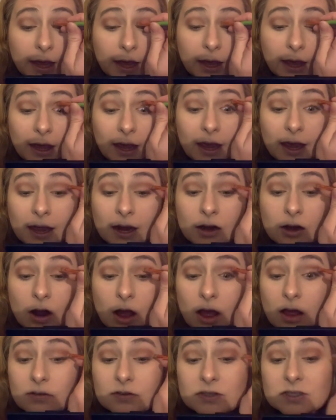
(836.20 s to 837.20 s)
And
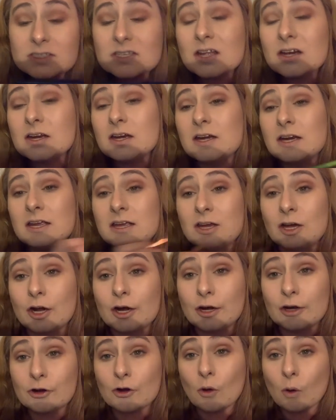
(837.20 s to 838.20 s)
all of a sudden he
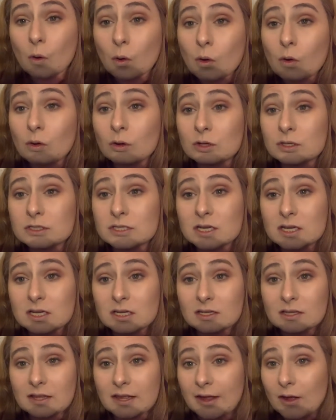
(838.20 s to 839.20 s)
heard old,
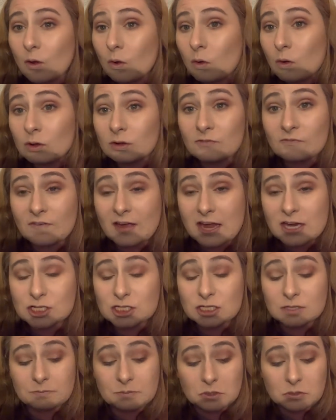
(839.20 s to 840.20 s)
like old
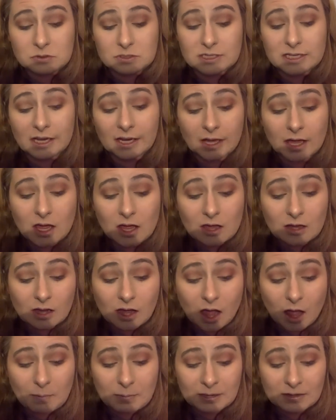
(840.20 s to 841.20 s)
fashioned music
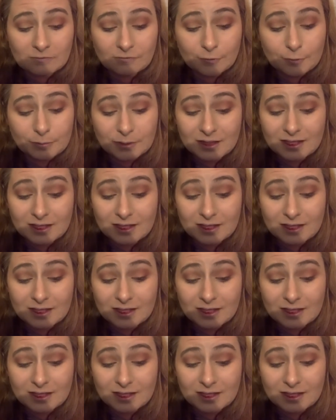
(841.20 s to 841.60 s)
coming from the